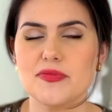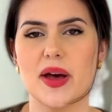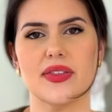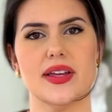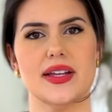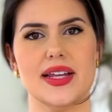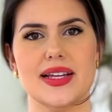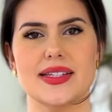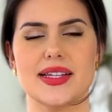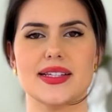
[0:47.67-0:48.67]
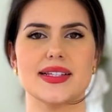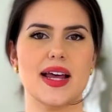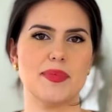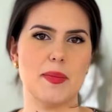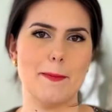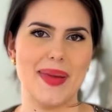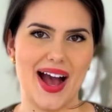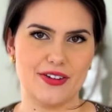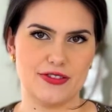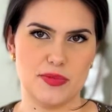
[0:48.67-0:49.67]
method is stepping
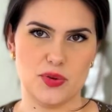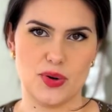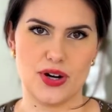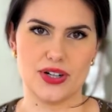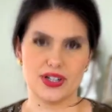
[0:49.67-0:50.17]
back from your work.